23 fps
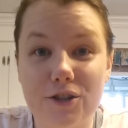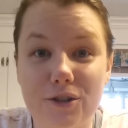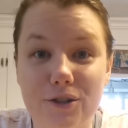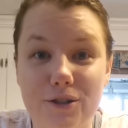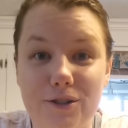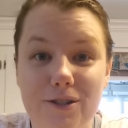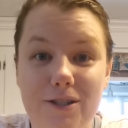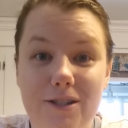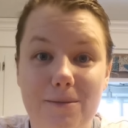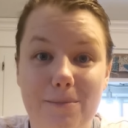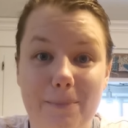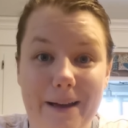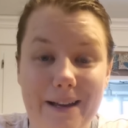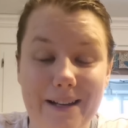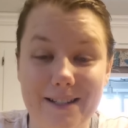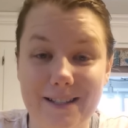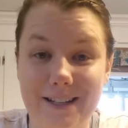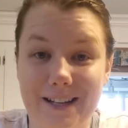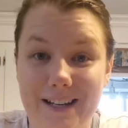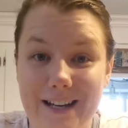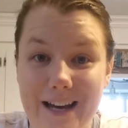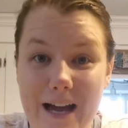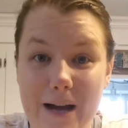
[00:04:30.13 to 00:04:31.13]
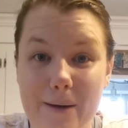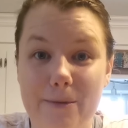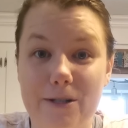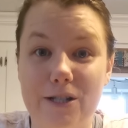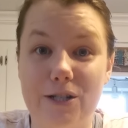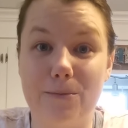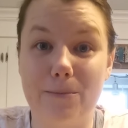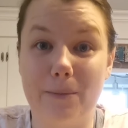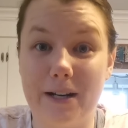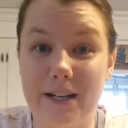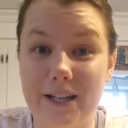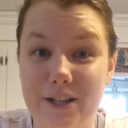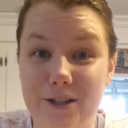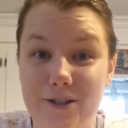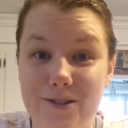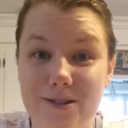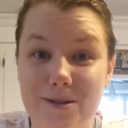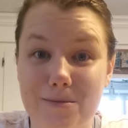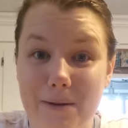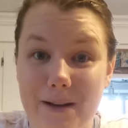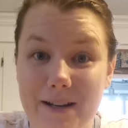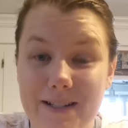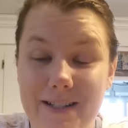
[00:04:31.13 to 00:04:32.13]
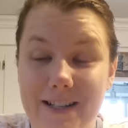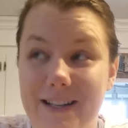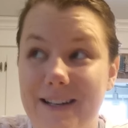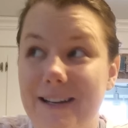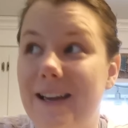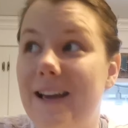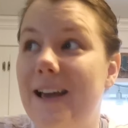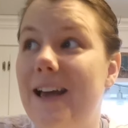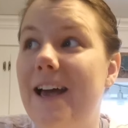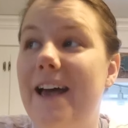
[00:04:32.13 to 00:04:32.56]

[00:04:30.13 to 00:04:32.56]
their spending, how much money you're spending,